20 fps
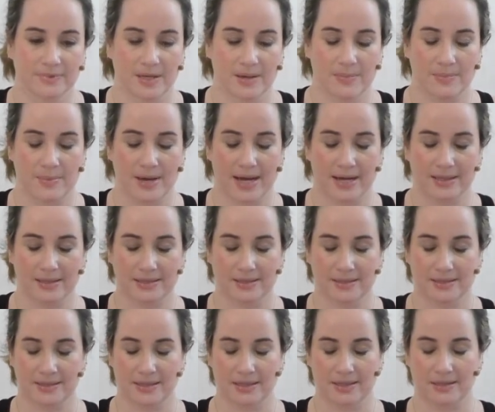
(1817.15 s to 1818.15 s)
Come back to
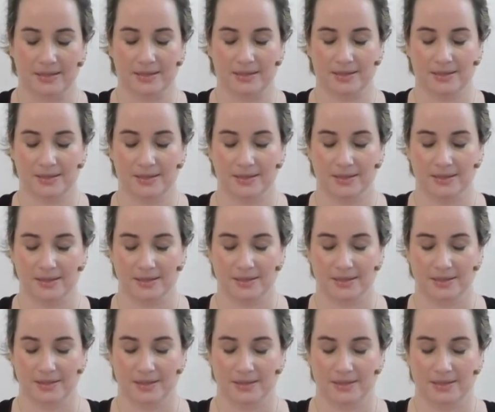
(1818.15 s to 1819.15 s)
center,
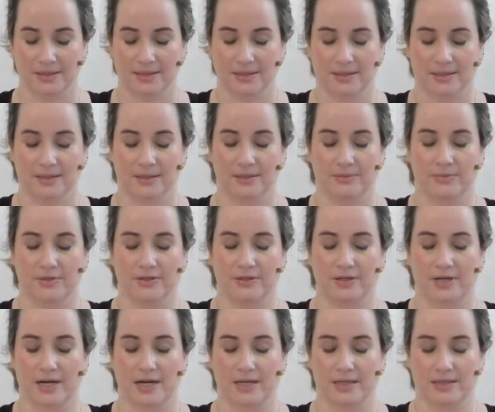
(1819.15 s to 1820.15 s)
and with
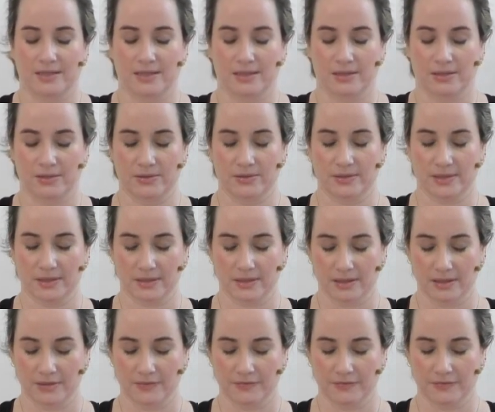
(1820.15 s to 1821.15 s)
your eyes closed,
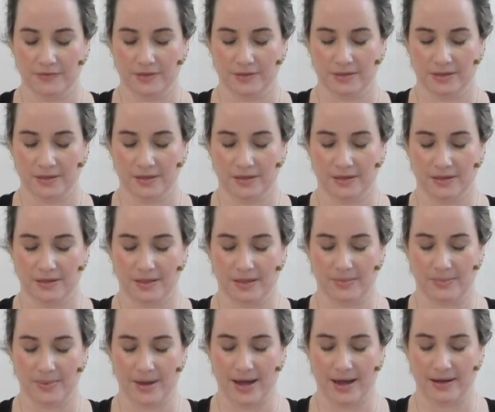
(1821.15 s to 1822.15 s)
lift
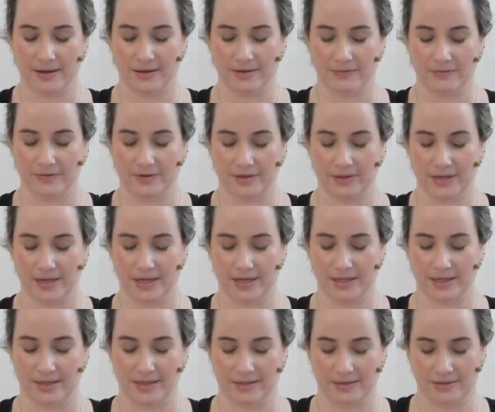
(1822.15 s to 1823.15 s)
the back of your
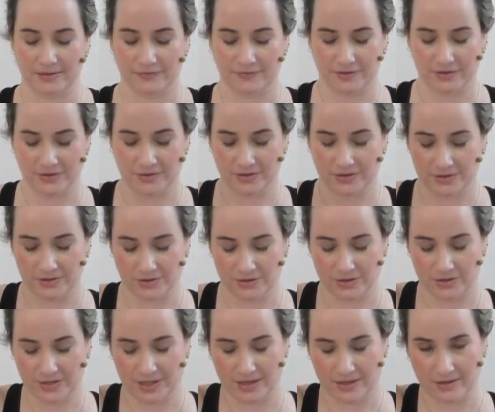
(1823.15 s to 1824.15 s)
head as if there's a
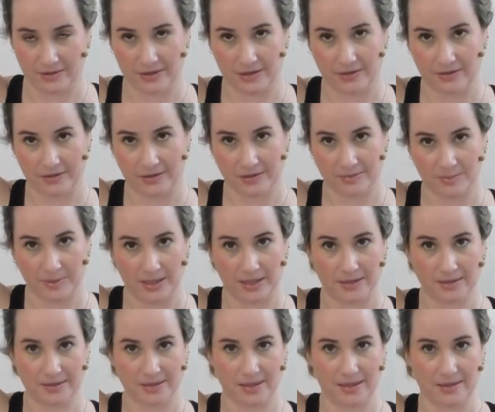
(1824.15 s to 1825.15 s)
string there that's
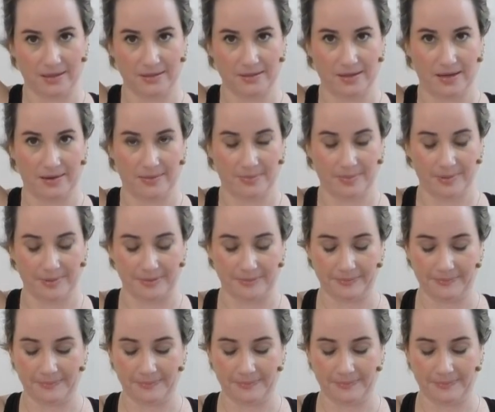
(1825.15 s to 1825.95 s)
being tugged up.